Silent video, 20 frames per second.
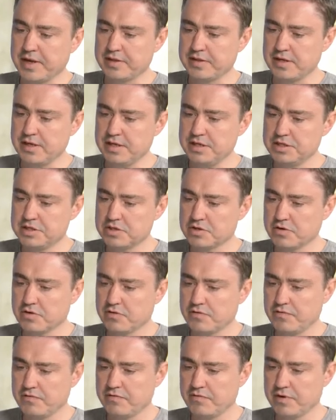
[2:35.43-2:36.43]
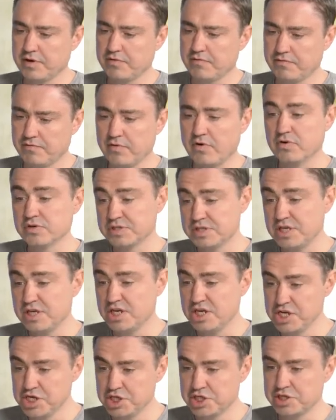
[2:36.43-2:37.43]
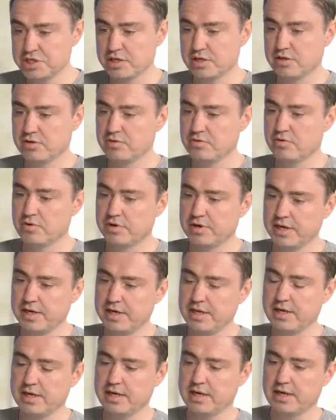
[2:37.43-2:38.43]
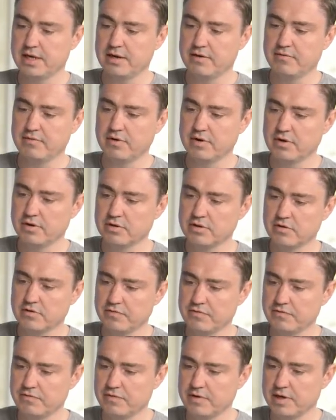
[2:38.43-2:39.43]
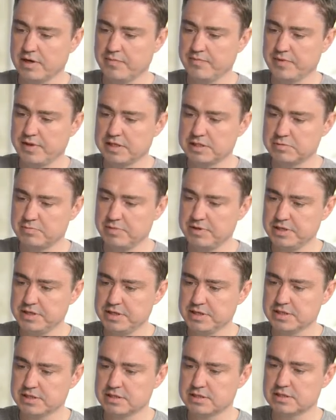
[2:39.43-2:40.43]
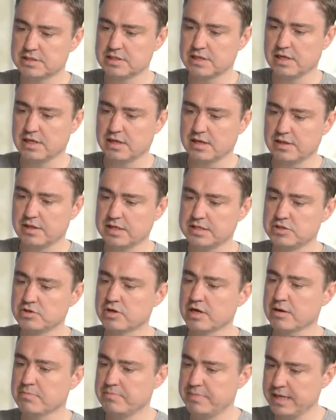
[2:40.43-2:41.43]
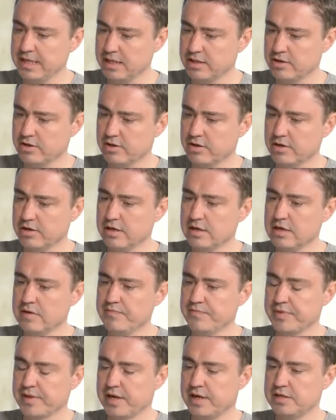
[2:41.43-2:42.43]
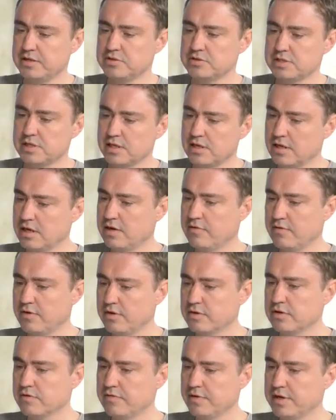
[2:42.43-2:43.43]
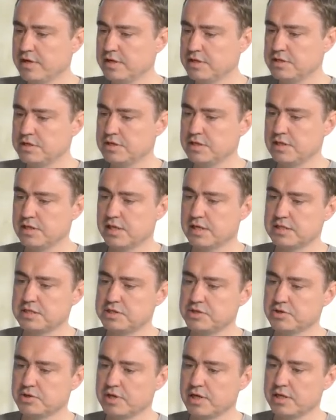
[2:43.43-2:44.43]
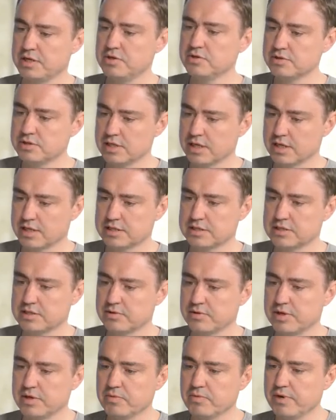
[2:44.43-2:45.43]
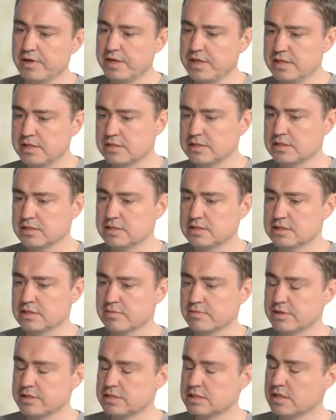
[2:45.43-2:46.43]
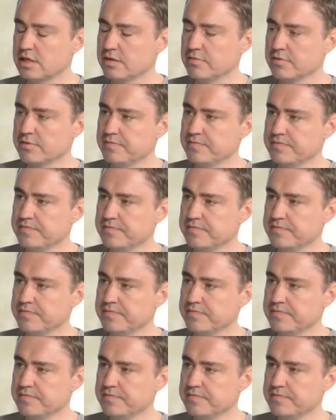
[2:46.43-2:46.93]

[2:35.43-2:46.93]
at the age of 40-ish, uh, you already have a lot of uh, experience that you can build on, and you still have a lot of energy that you can utilize. So in a way, it's it's the best time.